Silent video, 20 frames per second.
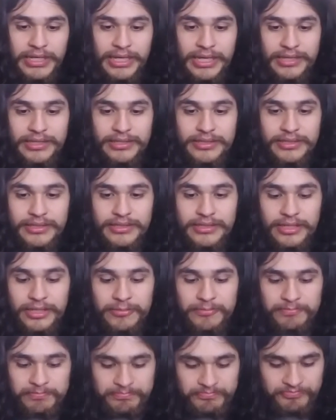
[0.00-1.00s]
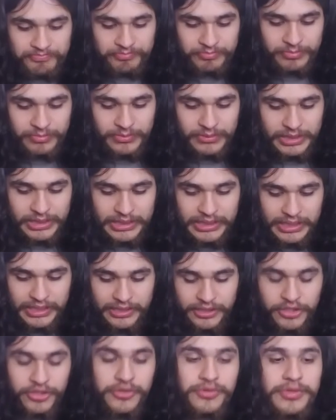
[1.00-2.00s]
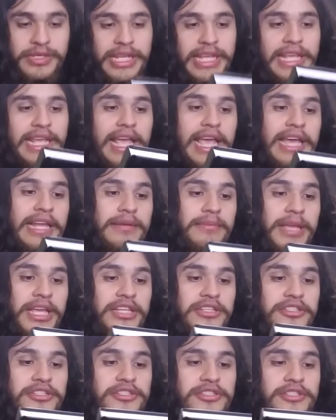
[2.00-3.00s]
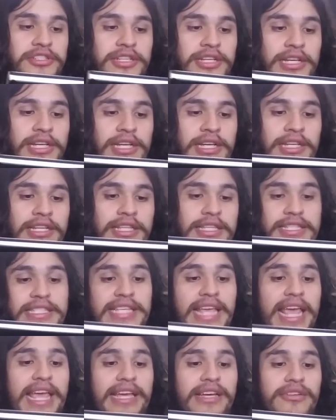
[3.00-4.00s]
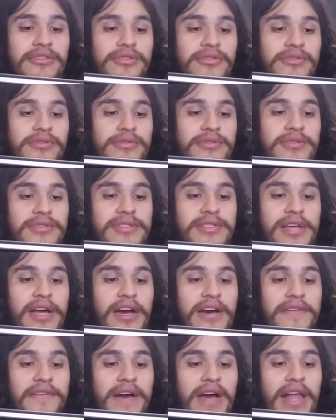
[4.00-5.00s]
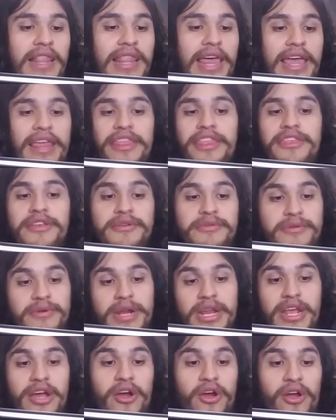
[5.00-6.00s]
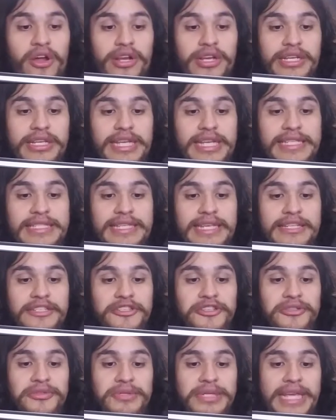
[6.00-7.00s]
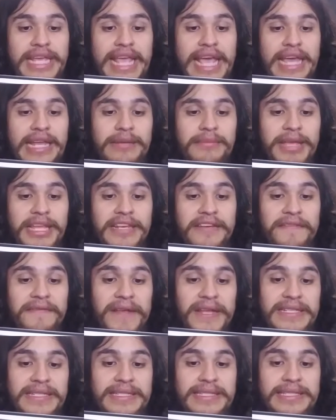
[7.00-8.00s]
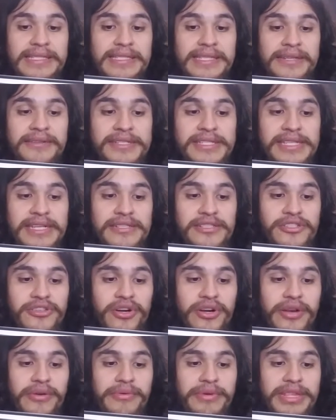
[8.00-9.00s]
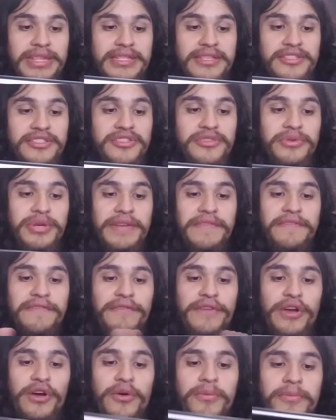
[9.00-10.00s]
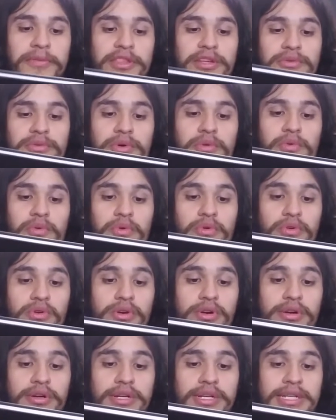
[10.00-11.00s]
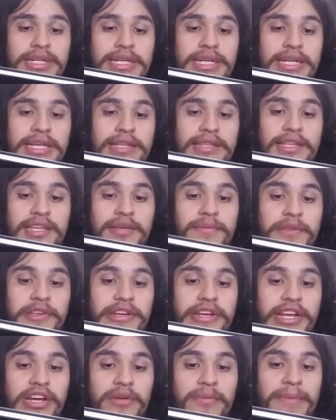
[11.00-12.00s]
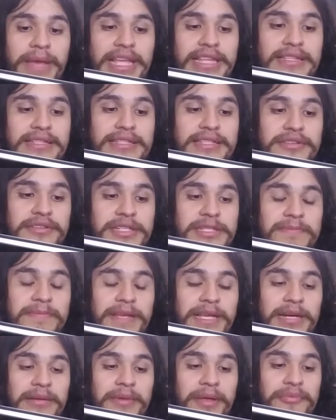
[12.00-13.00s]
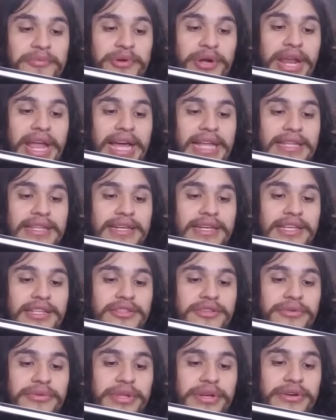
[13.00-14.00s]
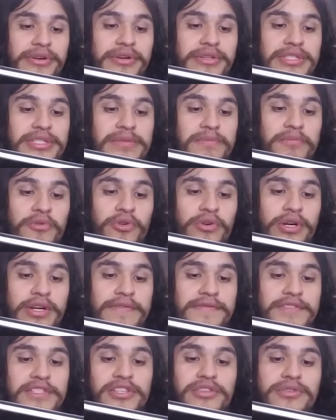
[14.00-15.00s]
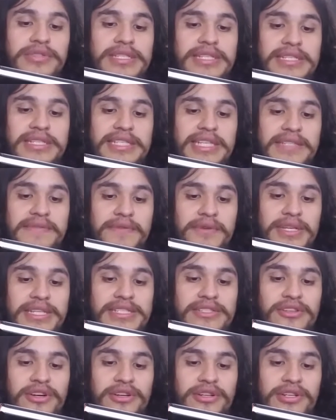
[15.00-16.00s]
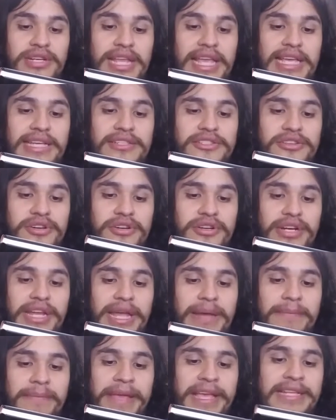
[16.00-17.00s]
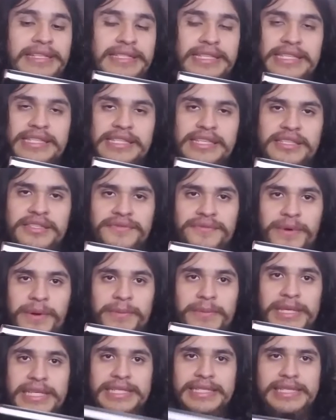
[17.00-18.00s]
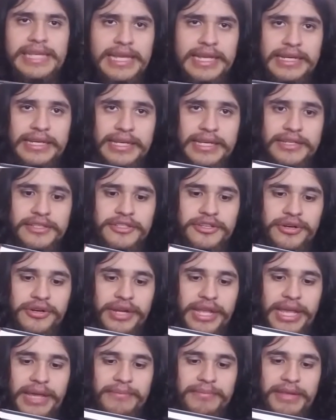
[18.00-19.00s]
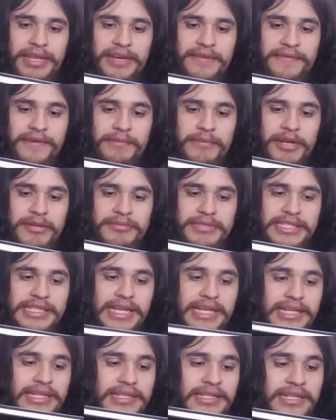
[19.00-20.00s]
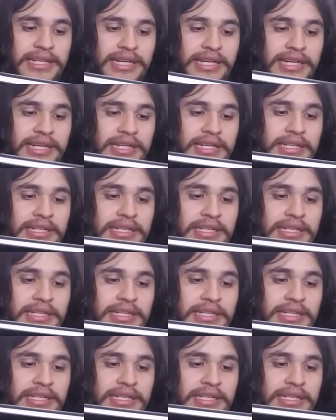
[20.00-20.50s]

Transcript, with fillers: but yeah, this is um, let's say 2D animation. The Tales of Alethrion is a 2D animated fantasy series that started with the student film The Reward. The community helped make the series become a reality through their support of two successful Kickstarter campaigns. This is from the second Kickstarter campaign, if I'm not mistaken,